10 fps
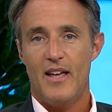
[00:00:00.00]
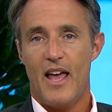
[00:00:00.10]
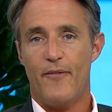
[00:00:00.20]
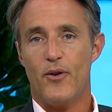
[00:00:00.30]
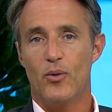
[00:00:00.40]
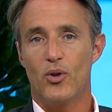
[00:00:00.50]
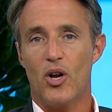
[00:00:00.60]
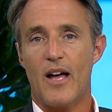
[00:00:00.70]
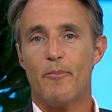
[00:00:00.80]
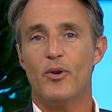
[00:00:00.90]
If you
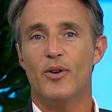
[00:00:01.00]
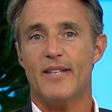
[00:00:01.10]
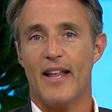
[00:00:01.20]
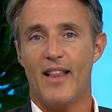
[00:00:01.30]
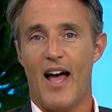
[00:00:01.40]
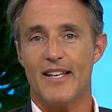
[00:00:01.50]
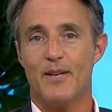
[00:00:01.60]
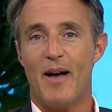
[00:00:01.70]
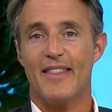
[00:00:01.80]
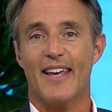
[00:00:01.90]
look up news
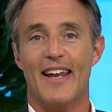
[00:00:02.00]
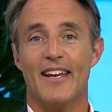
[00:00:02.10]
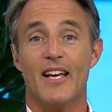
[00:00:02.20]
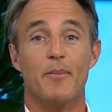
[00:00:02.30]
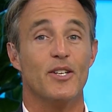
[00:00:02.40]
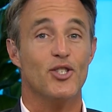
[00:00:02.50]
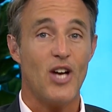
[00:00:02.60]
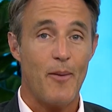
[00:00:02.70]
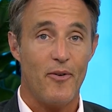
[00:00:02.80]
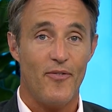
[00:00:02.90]
headlines about the Canadian company
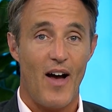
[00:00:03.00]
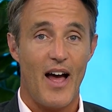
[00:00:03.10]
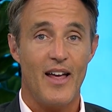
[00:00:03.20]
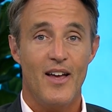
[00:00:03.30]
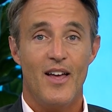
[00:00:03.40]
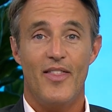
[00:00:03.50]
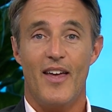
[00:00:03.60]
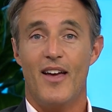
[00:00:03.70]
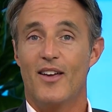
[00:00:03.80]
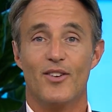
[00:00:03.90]
Shopify,
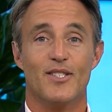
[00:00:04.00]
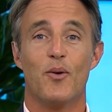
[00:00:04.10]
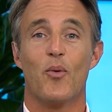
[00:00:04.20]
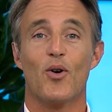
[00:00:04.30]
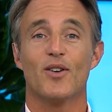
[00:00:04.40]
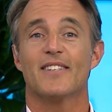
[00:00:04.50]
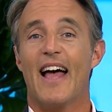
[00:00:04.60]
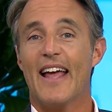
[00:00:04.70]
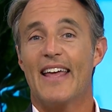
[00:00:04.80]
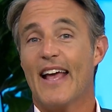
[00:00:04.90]
there you'll see
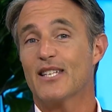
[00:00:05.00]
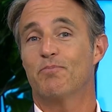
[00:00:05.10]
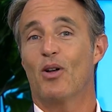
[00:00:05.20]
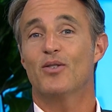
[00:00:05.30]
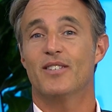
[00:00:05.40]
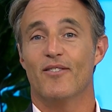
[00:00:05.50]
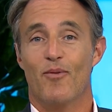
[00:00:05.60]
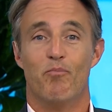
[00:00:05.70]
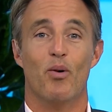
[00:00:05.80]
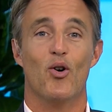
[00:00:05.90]
words like
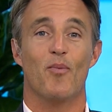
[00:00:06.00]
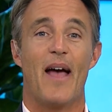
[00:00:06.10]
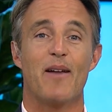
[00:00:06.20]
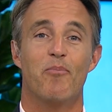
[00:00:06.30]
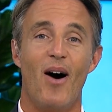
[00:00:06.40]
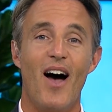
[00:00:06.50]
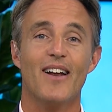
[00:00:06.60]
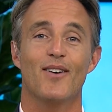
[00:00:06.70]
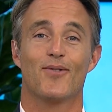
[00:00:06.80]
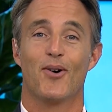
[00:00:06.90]
explosive, boom, and
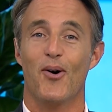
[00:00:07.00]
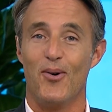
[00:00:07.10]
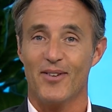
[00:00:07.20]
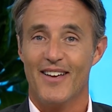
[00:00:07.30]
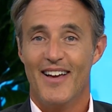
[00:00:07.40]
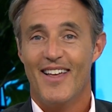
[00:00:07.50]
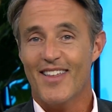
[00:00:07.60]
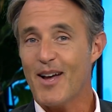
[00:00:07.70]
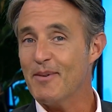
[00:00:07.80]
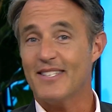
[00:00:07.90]
pot of gold.
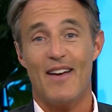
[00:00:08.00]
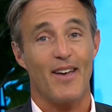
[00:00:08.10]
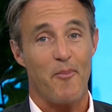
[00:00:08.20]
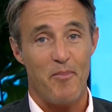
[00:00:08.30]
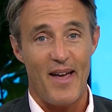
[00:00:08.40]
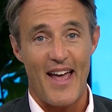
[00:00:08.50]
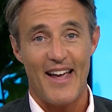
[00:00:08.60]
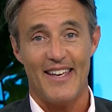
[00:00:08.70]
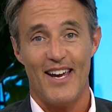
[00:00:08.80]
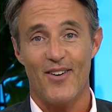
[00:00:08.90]
The company is having a
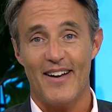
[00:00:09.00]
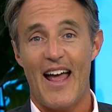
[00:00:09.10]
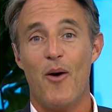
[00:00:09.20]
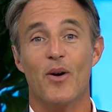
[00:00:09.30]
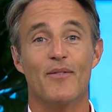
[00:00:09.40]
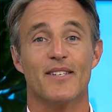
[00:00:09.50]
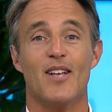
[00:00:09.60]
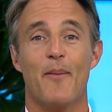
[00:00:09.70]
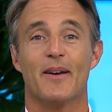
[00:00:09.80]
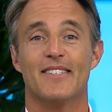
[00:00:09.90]
big year, and now one of
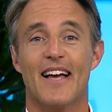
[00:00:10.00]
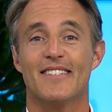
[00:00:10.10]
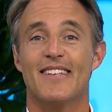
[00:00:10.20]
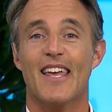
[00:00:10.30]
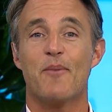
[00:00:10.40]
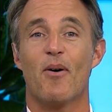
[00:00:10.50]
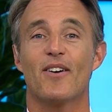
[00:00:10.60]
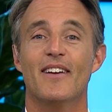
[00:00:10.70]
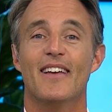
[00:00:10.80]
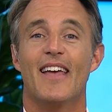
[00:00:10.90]
its top execs is taking
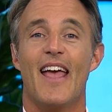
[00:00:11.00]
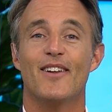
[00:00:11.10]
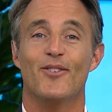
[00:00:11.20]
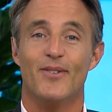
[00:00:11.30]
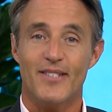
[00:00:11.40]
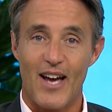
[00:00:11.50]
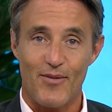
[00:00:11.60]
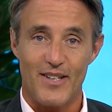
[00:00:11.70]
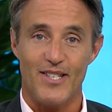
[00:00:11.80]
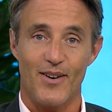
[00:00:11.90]
part in a new
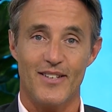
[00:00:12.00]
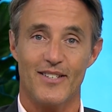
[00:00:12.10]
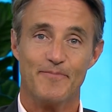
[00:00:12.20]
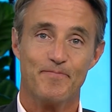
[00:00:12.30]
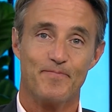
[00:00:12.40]
Discovery series.